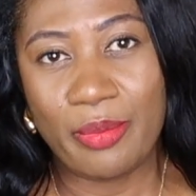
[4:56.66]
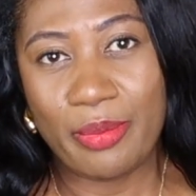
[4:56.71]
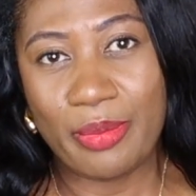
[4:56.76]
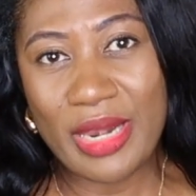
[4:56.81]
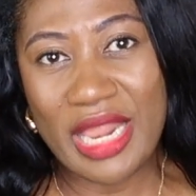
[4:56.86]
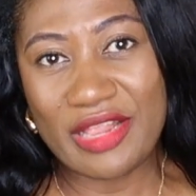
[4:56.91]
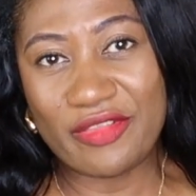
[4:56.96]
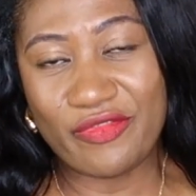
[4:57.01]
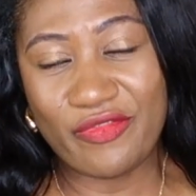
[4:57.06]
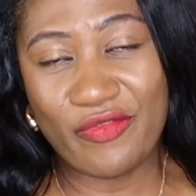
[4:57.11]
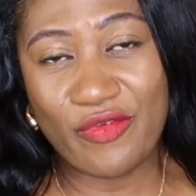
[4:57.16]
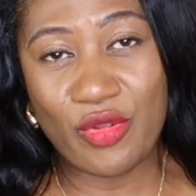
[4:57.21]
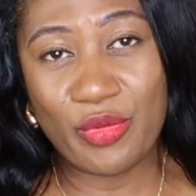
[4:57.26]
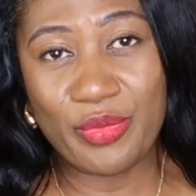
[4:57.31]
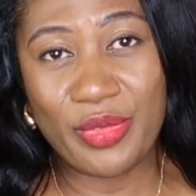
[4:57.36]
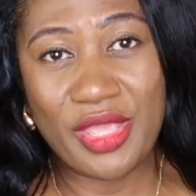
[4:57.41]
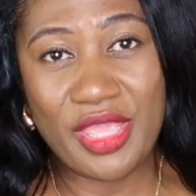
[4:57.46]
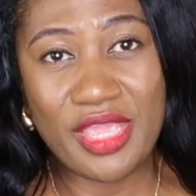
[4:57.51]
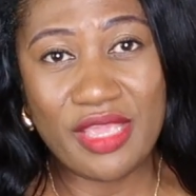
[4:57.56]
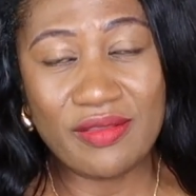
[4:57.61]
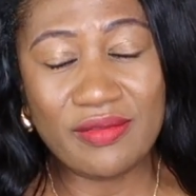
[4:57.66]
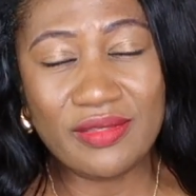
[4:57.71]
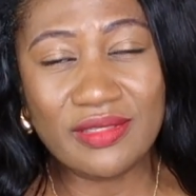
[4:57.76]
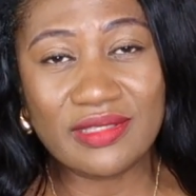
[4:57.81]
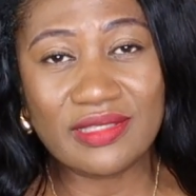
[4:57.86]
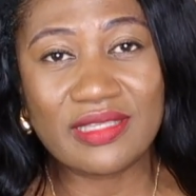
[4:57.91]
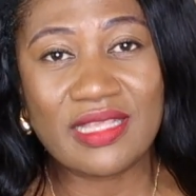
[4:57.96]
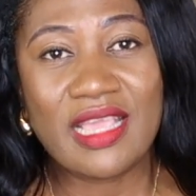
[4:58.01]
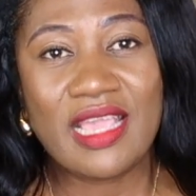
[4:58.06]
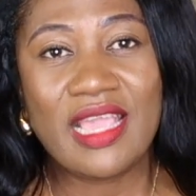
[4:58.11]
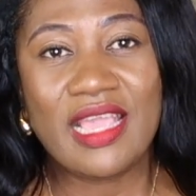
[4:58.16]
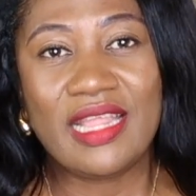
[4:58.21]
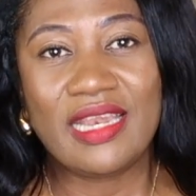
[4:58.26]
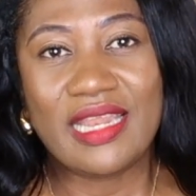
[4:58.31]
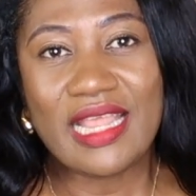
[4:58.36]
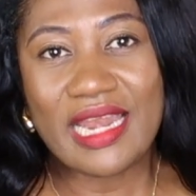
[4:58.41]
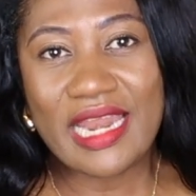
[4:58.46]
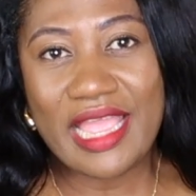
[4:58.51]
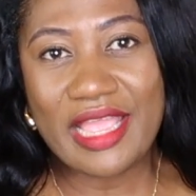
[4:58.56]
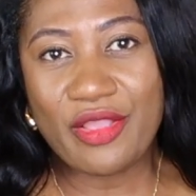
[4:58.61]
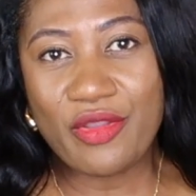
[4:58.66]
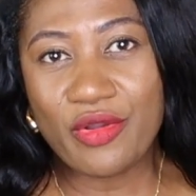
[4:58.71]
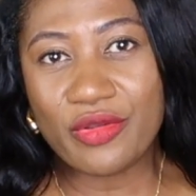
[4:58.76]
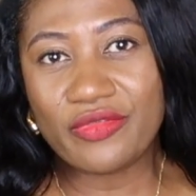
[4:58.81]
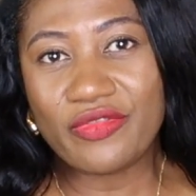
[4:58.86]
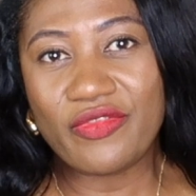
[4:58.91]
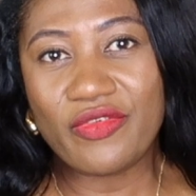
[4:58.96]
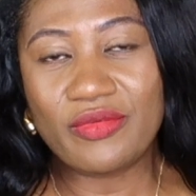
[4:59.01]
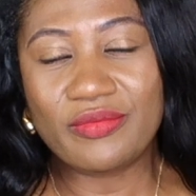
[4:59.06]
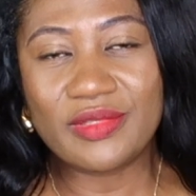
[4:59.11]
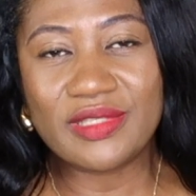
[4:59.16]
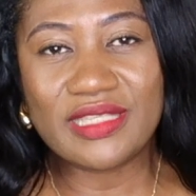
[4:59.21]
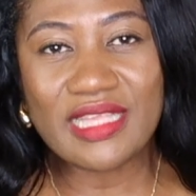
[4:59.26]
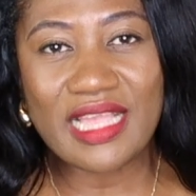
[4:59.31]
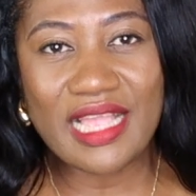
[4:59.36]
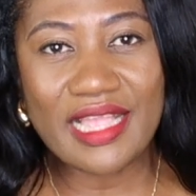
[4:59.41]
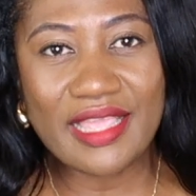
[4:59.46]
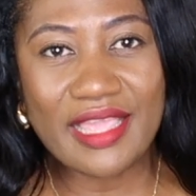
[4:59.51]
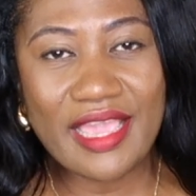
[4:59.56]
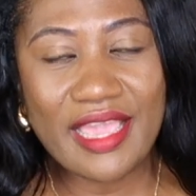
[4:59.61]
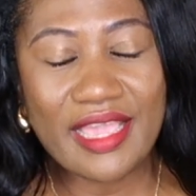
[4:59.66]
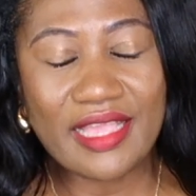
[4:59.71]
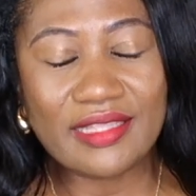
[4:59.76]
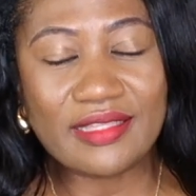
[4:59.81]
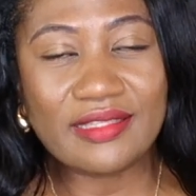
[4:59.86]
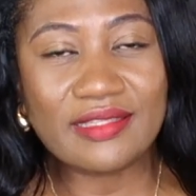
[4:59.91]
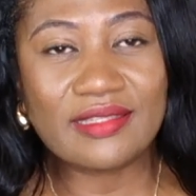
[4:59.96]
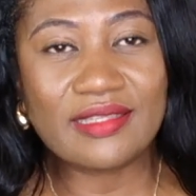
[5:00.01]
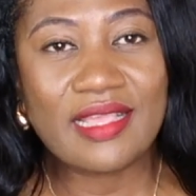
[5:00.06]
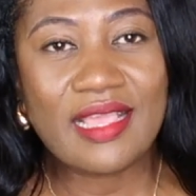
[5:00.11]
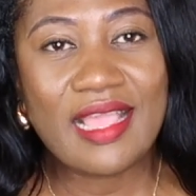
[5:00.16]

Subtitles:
platform heels that I got from Target.